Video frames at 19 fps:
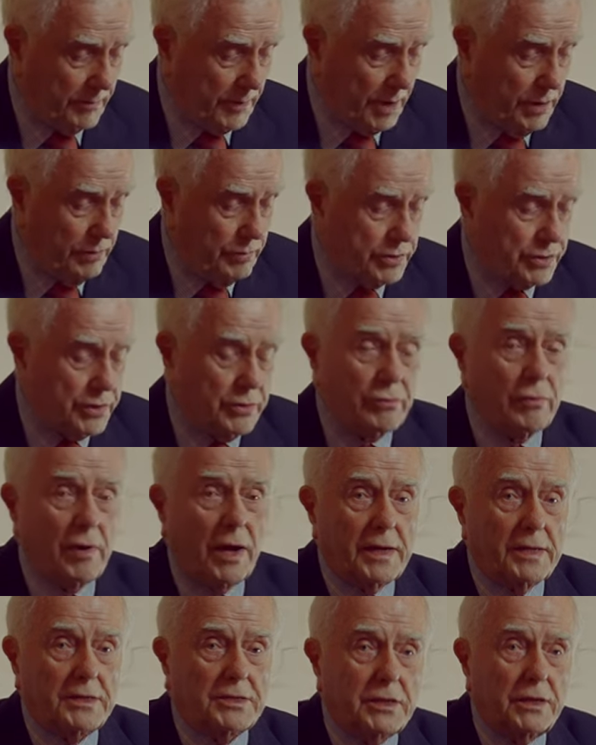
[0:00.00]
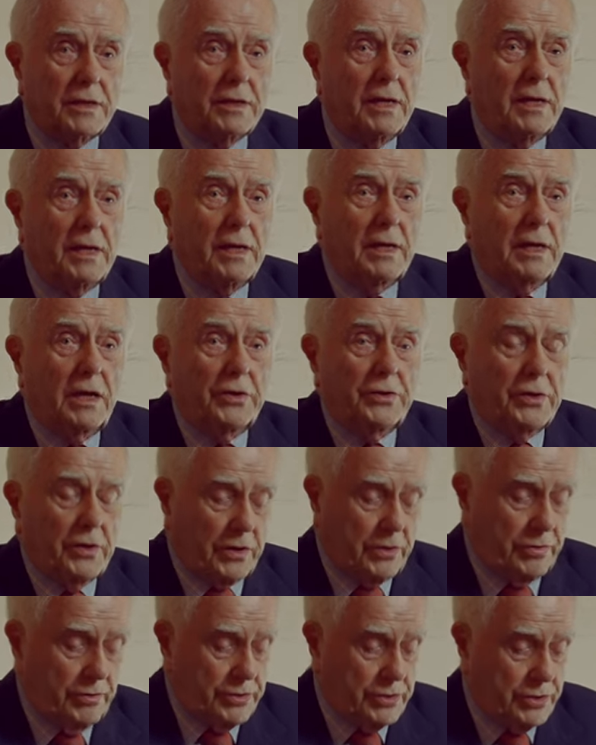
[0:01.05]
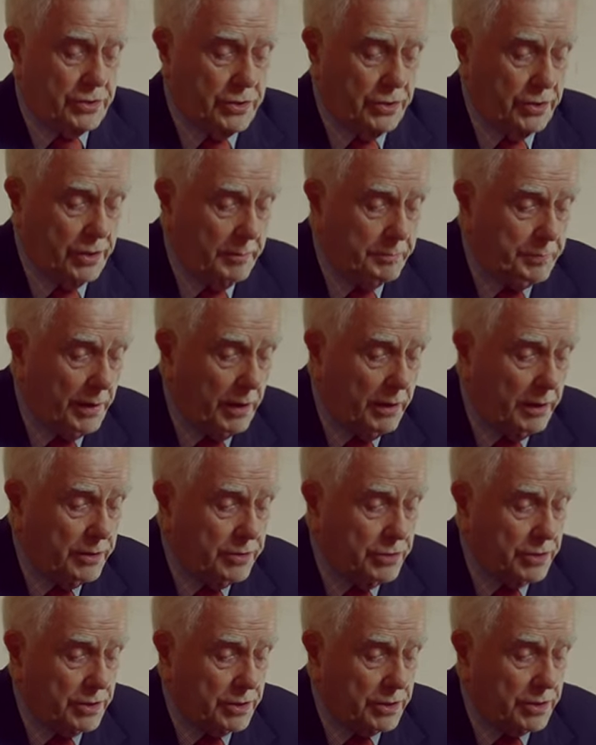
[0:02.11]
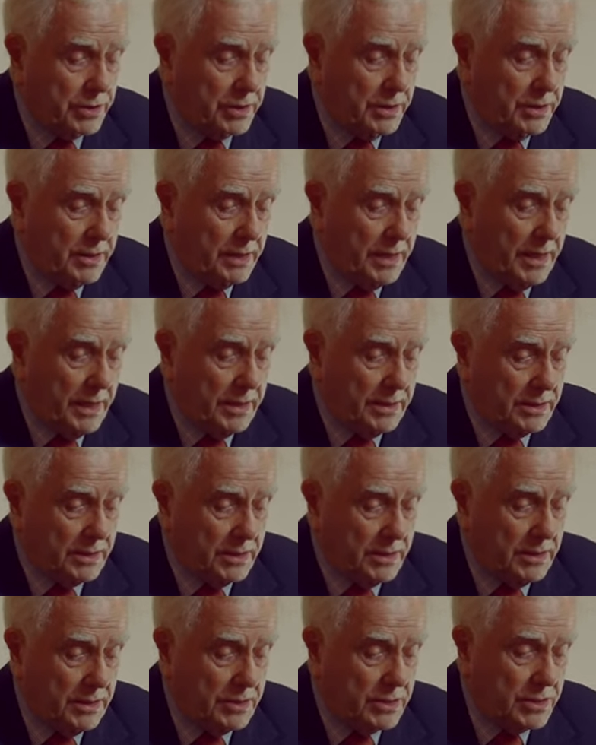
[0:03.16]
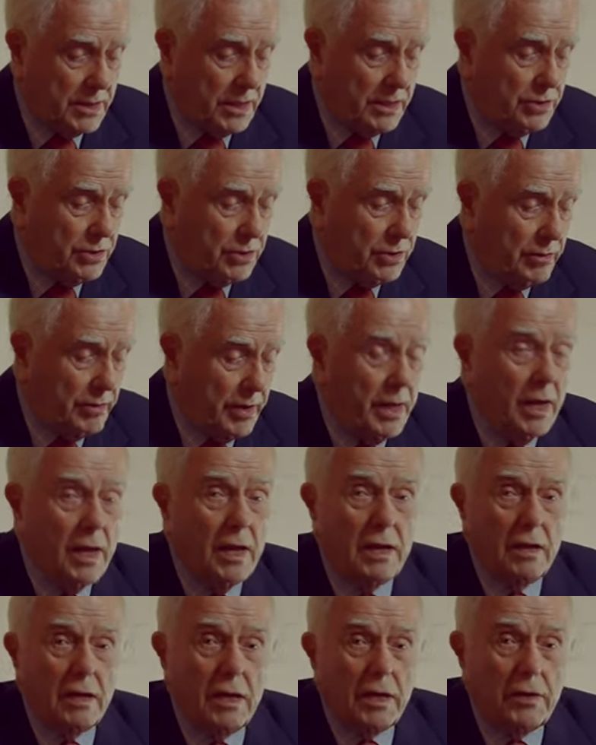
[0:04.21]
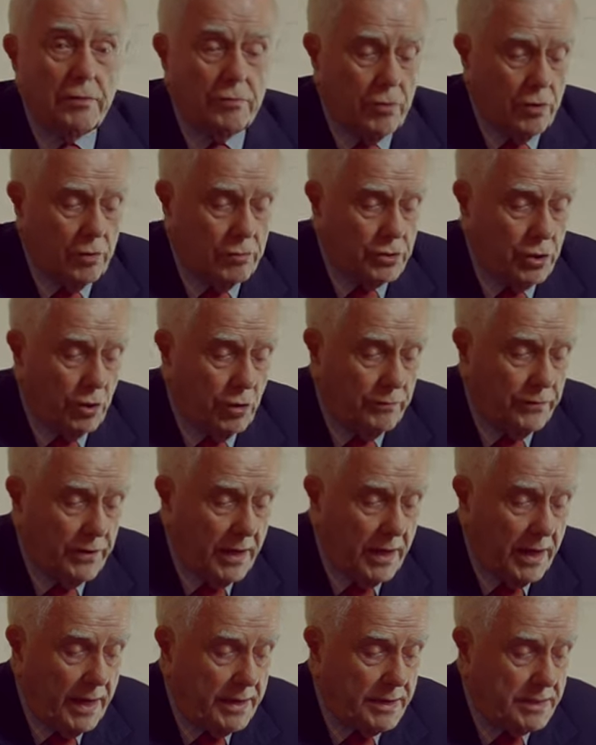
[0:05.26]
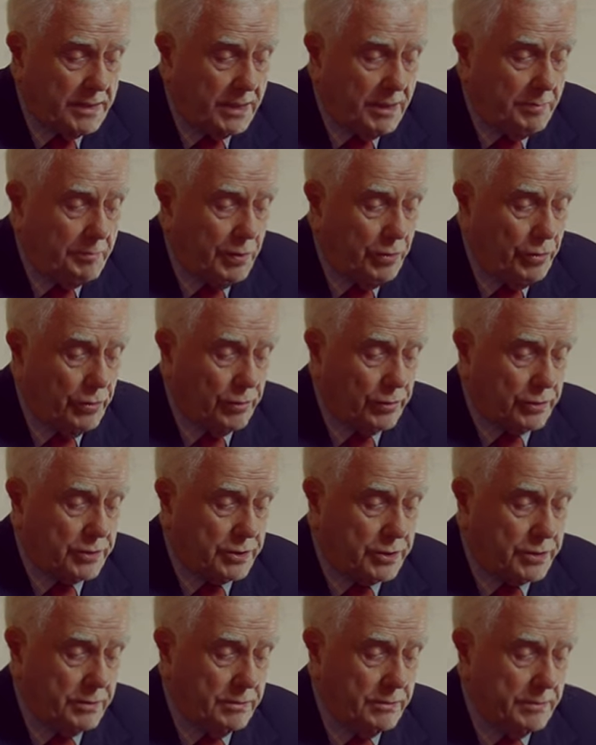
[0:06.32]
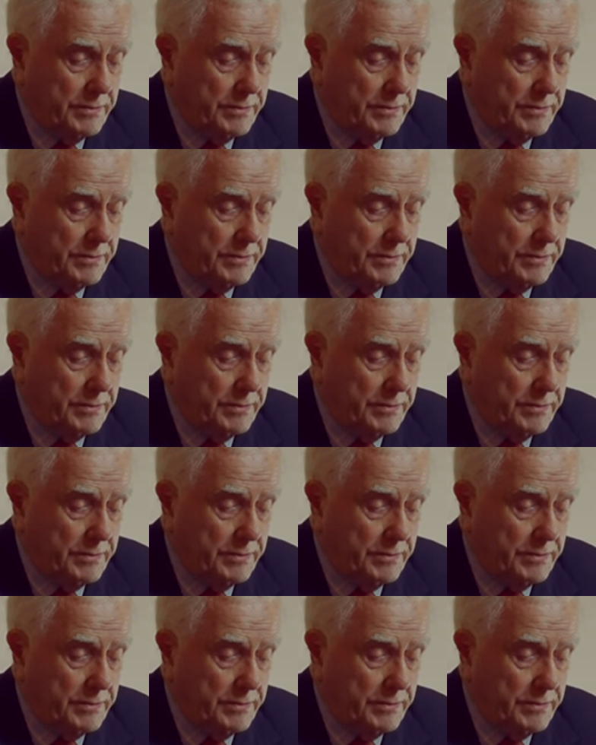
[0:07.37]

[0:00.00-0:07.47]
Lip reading: who was a writer and a Christian apologist in the 19th century. He wrote over 80 books.